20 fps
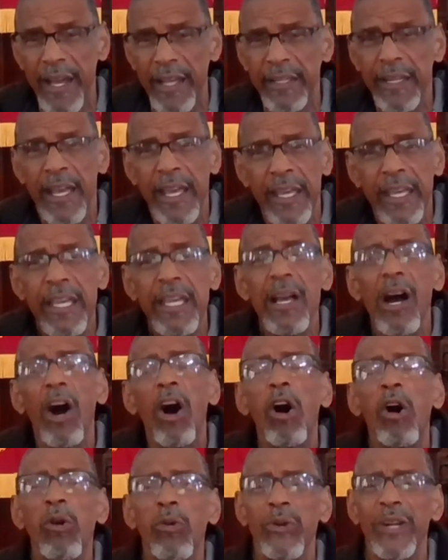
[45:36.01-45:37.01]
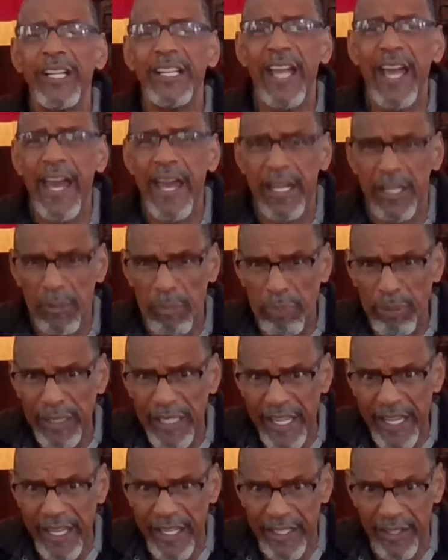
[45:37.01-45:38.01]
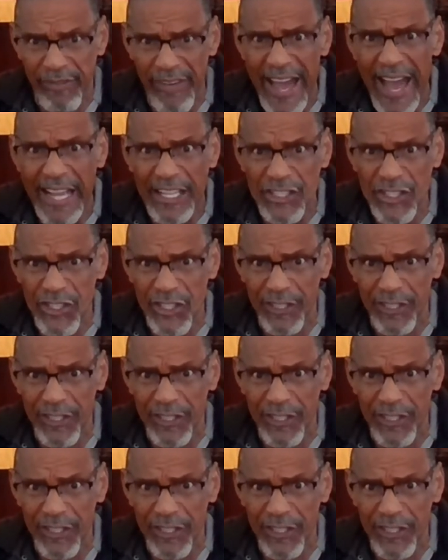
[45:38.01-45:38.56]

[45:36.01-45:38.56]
he already had a plan of action.